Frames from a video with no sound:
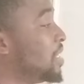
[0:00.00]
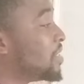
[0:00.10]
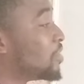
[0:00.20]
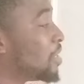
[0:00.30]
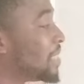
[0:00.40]
It
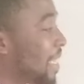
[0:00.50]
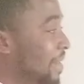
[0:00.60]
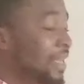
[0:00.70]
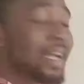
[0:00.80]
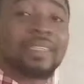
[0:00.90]
is not
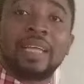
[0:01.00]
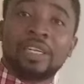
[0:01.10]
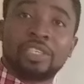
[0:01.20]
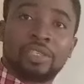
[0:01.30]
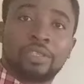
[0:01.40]
directly
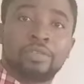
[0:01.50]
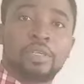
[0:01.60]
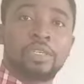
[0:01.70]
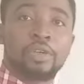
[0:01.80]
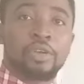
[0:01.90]
attached
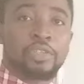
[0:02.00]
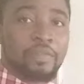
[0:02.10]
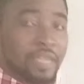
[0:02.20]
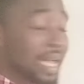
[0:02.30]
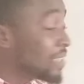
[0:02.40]
to the nucleus
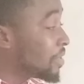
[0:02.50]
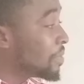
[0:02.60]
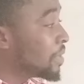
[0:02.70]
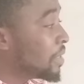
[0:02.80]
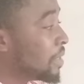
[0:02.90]
of the atom.
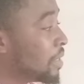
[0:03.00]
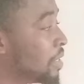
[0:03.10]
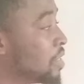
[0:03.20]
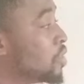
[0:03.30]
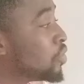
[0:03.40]

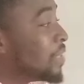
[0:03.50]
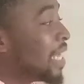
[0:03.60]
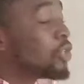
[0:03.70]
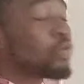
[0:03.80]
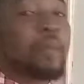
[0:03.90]
So
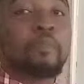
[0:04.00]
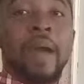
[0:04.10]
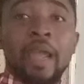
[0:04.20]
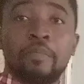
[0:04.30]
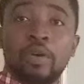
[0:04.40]
that is why
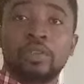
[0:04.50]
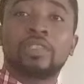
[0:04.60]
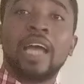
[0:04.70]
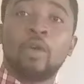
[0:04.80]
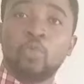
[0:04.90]
pi
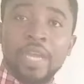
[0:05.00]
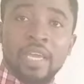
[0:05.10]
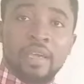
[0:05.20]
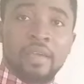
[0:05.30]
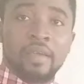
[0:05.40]
bonds are
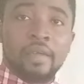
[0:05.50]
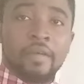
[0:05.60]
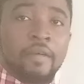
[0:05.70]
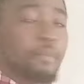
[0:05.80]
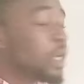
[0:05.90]
weak,
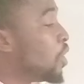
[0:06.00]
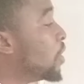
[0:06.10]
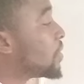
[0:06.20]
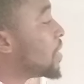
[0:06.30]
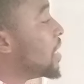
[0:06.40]

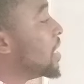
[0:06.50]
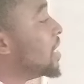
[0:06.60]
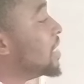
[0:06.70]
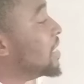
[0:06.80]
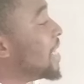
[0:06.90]

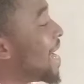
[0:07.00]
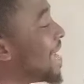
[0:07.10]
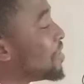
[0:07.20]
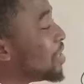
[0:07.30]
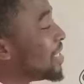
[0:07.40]
because they
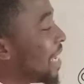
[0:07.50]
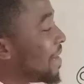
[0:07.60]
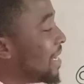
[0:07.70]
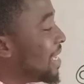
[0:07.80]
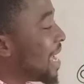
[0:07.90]
are not
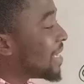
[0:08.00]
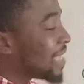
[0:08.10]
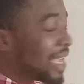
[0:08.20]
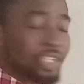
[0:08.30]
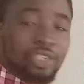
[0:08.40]
directly
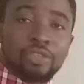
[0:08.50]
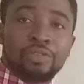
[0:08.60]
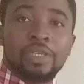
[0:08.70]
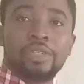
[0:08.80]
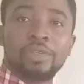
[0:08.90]
attached
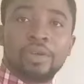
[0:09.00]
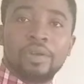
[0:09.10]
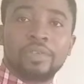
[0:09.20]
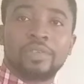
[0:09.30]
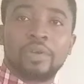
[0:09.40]
to the
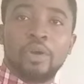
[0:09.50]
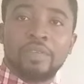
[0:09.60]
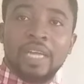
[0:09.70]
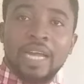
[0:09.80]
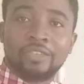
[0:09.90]
nucleus
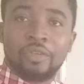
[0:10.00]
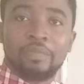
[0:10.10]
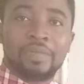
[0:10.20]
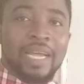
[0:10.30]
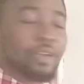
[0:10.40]
of the atom.
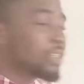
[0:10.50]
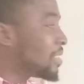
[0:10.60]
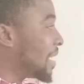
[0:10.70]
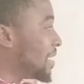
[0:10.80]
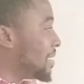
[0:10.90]
They are not
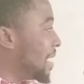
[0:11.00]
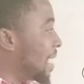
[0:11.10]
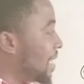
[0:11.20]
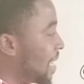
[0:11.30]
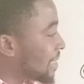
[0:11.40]

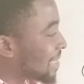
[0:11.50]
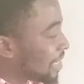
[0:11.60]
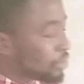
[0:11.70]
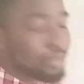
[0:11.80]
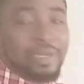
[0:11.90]
directly
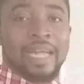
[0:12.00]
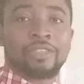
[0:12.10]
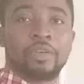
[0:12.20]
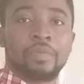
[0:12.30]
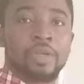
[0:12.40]
attached to the
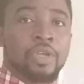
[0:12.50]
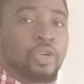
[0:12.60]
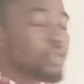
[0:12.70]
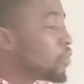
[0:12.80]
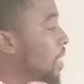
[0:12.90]
atom.
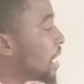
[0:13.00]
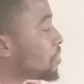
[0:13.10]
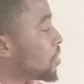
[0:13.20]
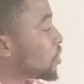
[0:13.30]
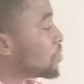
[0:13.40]
So
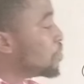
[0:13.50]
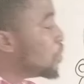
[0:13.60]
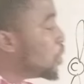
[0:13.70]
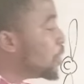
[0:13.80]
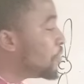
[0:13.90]
electrons
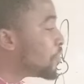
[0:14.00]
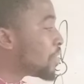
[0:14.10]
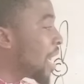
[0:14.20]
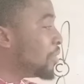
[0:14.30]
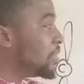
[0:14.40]

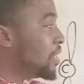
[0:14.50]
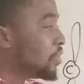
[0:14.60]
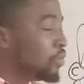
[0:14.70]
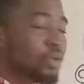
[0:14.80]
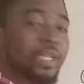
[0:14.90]
move around
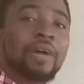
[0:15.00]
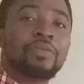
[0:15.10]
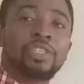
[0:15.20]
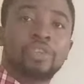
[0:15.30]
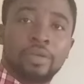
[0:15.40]
this nodal
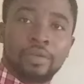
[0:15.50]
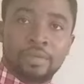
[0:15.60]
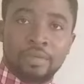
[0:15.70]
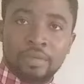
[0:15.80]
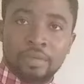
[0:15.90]
region.